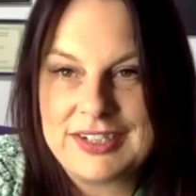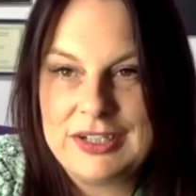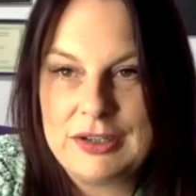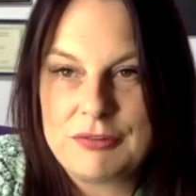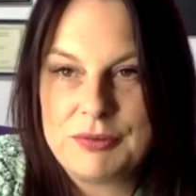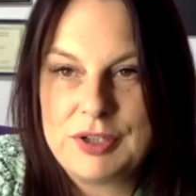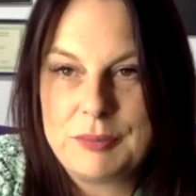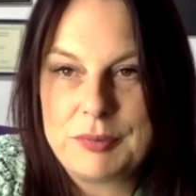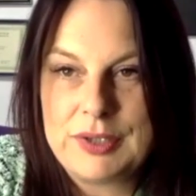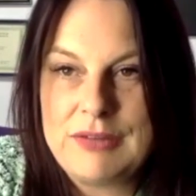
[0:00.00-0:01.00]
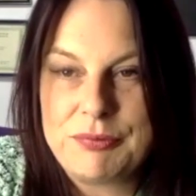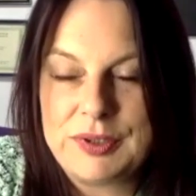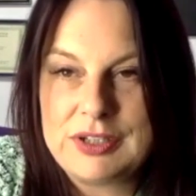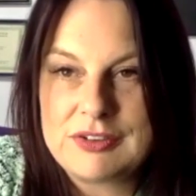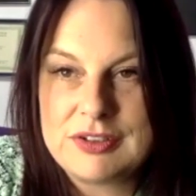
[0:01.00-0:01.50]
You know, if we don't believe we
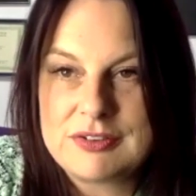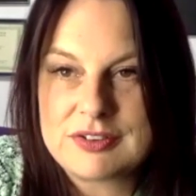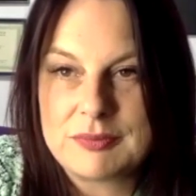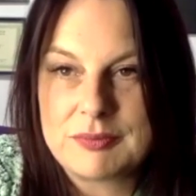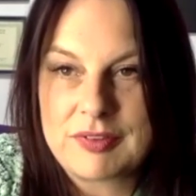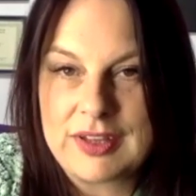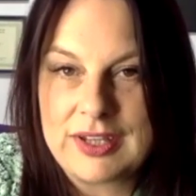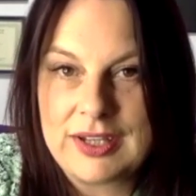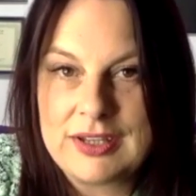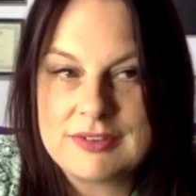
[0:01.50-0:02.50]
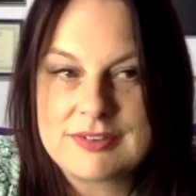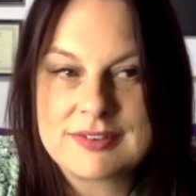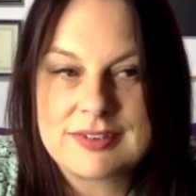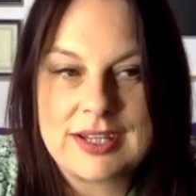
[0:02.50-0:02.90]
can do something, it's